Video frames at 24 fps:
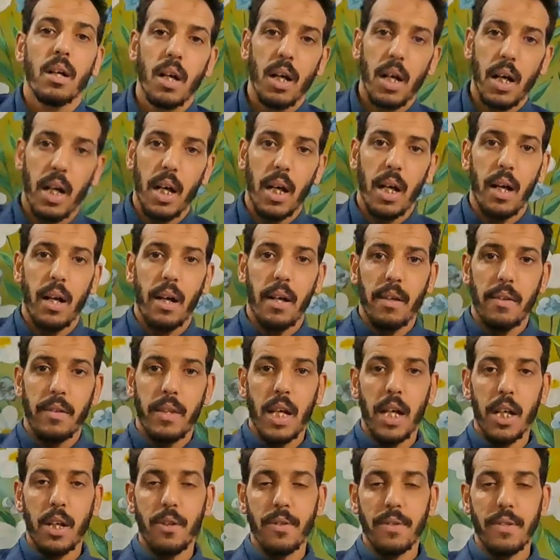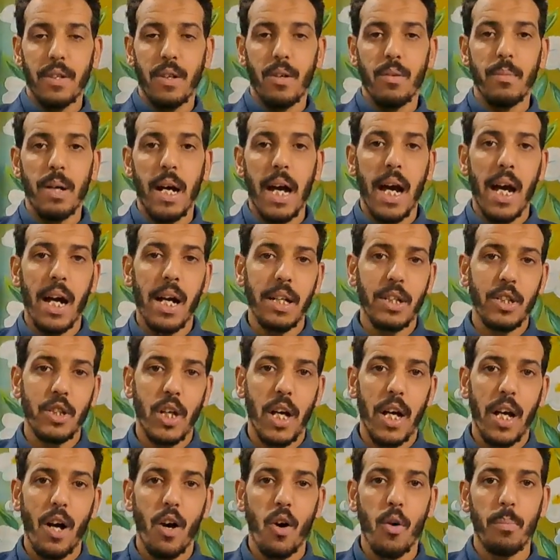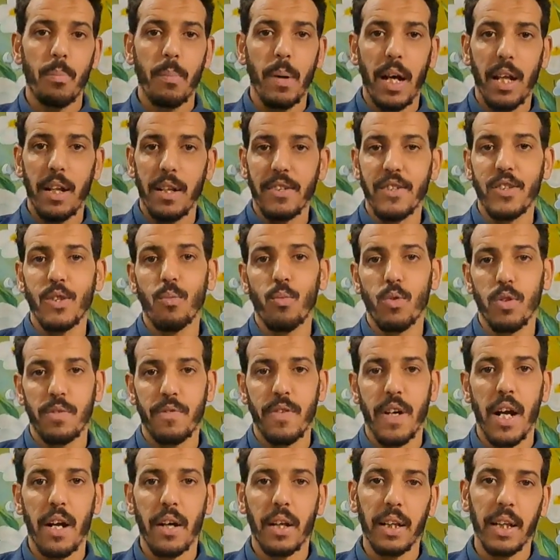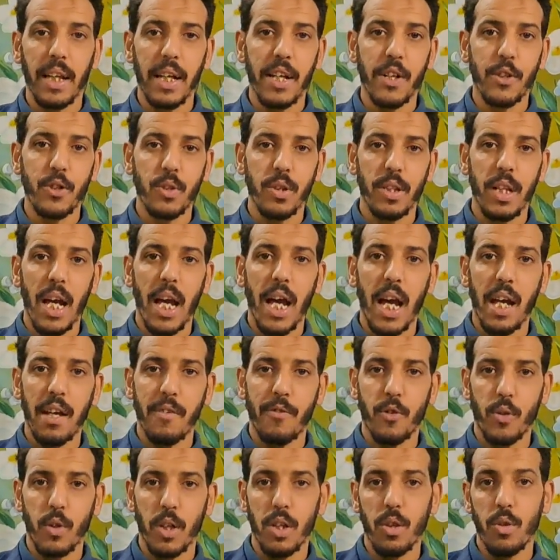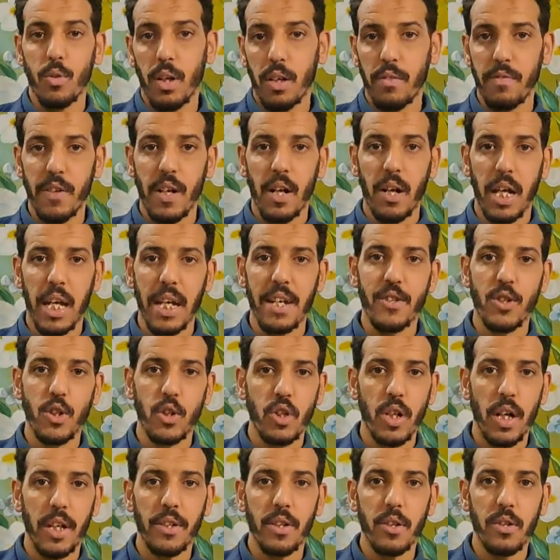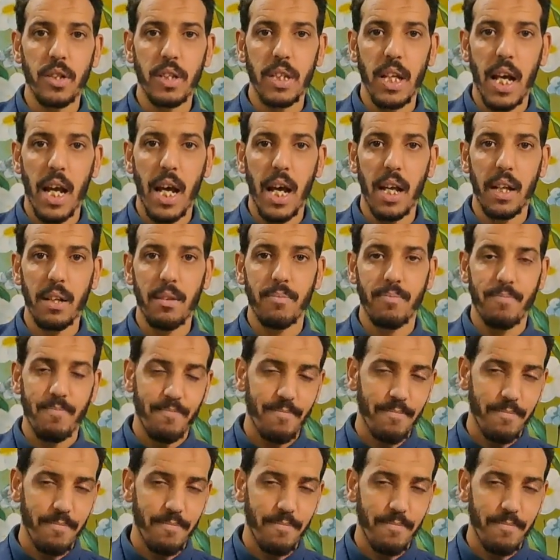Thank you so much. I hope my lesson was very clear today for you and very easy to understand.